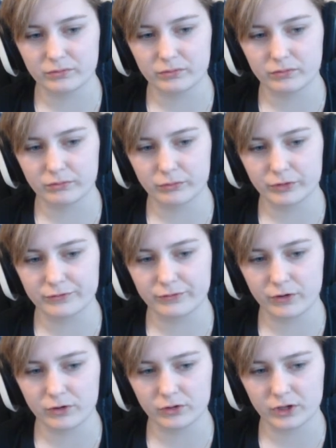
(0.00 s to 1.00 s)
would
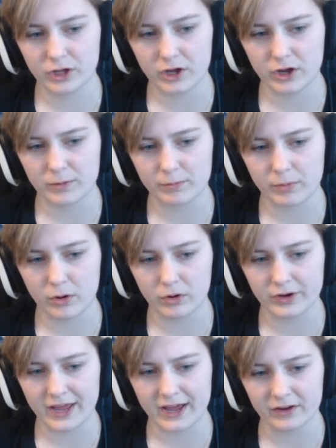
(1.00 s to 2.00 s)
fall
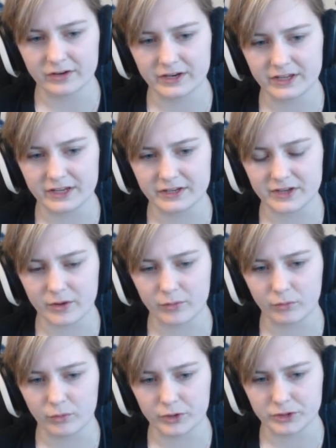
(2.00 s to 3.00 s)
upon our knees
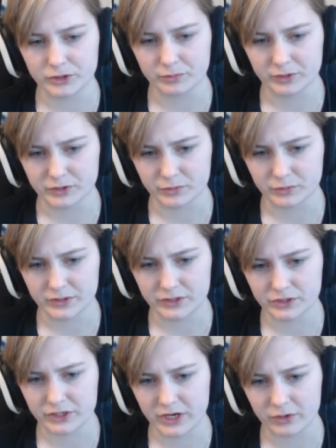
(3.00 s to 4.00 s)
and worship it. We
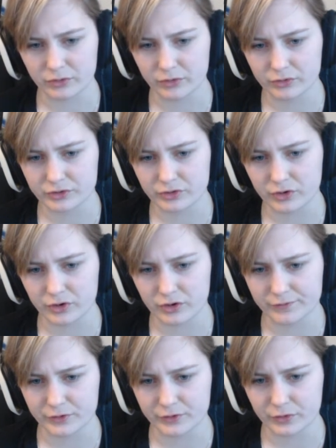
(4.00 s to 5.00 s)
shall not
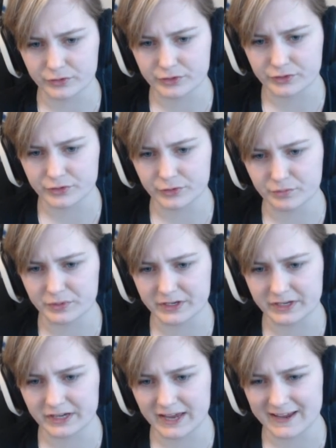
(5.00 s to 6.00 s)
curve gods to
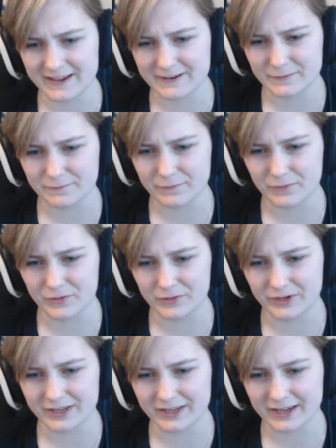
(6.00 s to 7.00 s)
bicker and
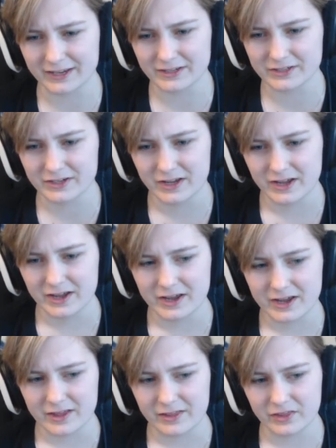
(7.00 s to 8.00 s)
fornicate.
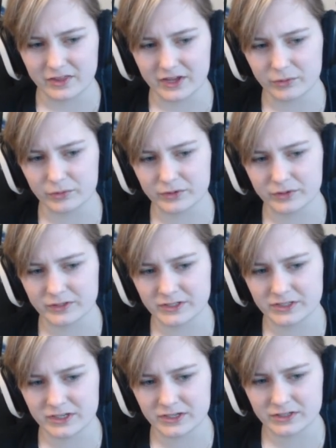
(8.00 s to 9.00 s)
They will
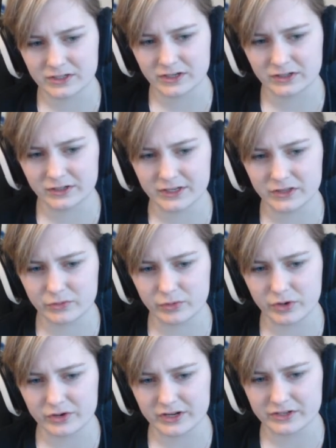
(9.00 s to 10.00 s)
exist to clean the
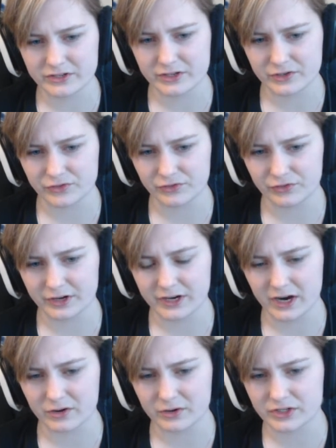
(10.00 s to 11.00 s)
world and set us free.
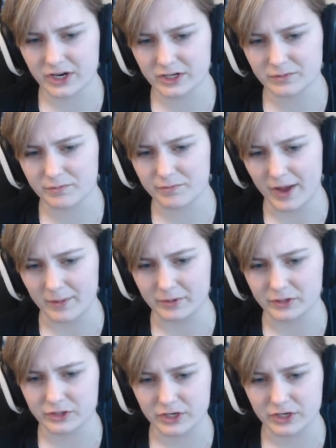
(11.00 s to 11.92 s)
I reject Babbage.